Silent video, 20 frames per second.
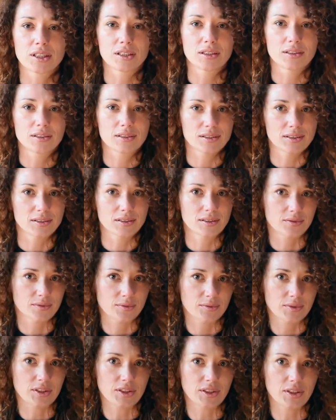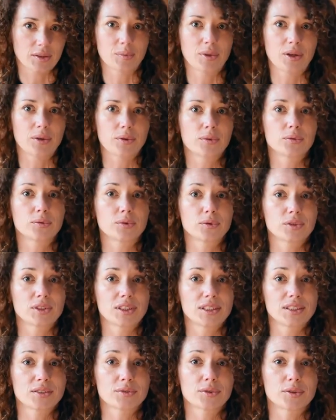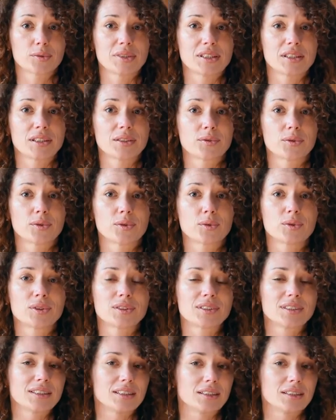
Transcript: this very powerful transformative tools,